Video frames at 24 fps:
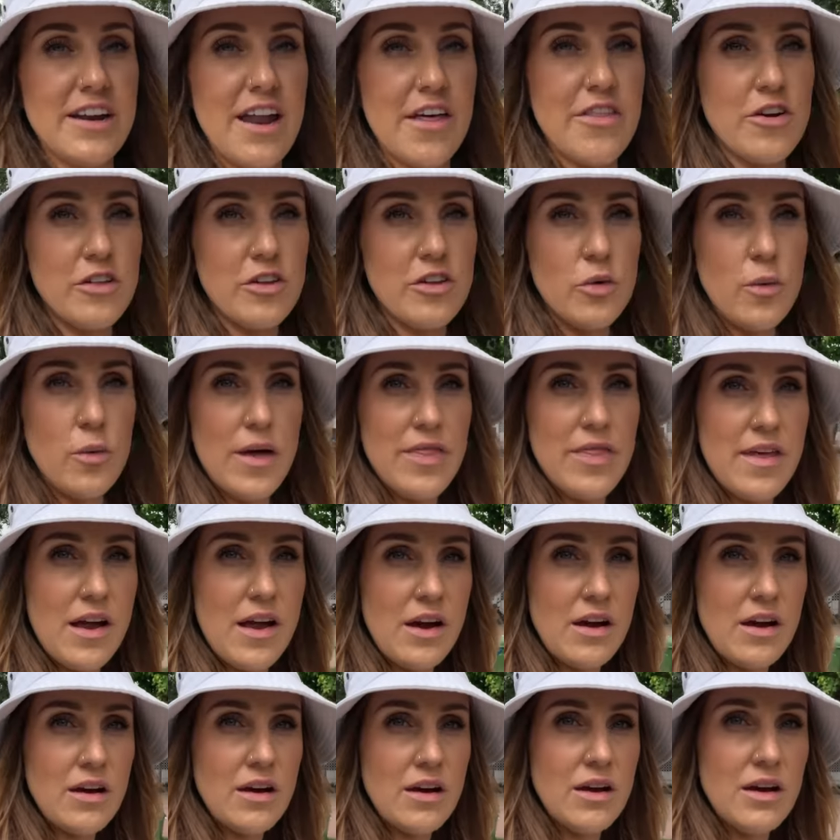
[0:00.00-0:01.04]
another little one
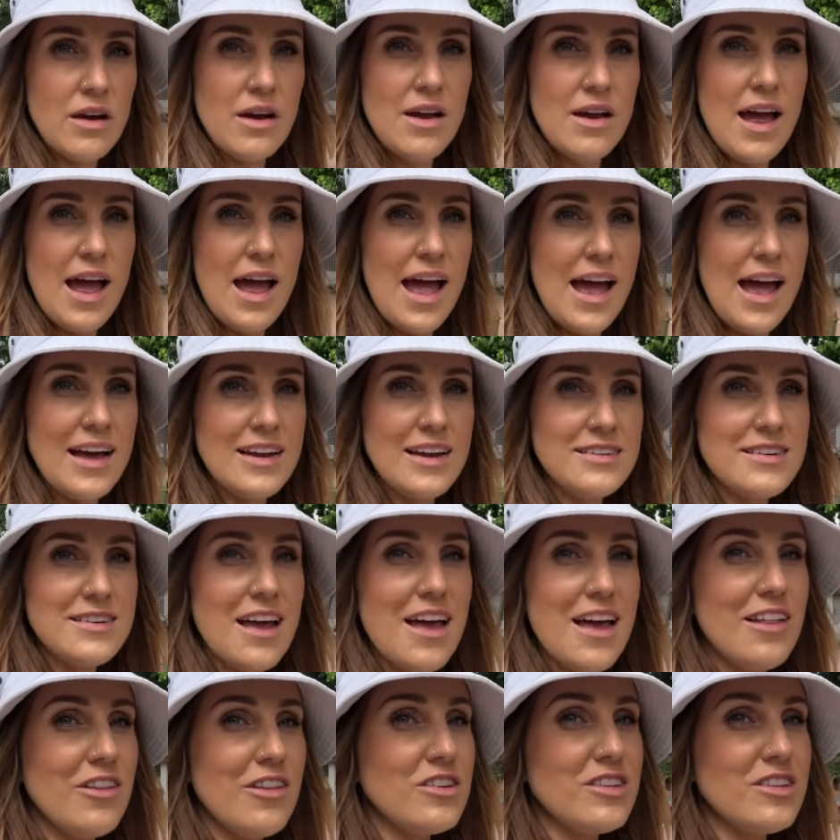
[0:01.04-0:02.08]
there. And uh,
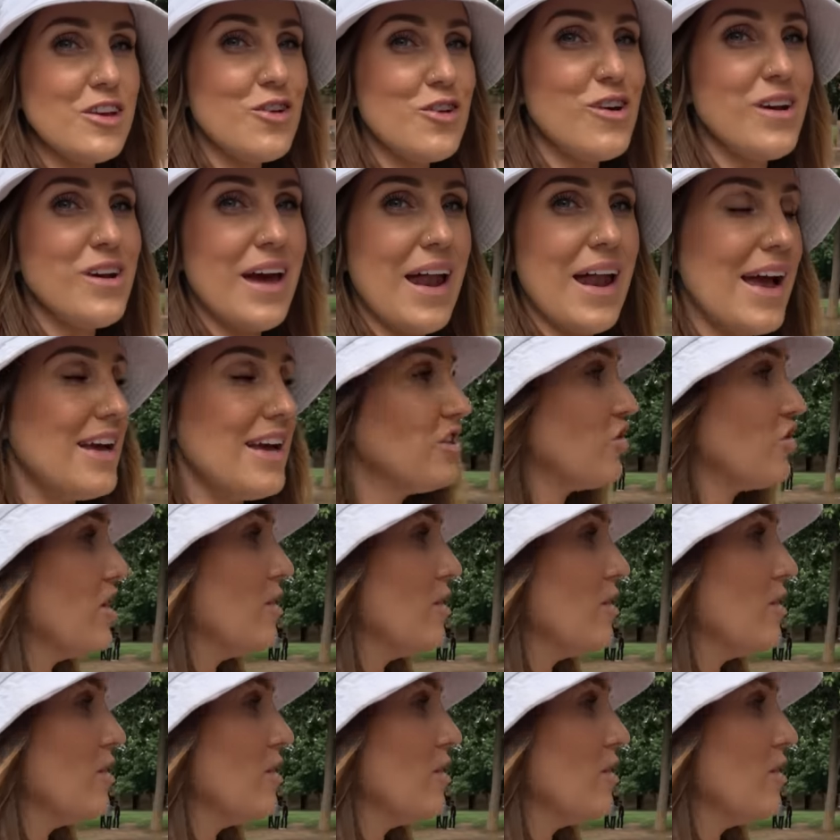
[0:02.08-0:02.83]
it looks like you can get ice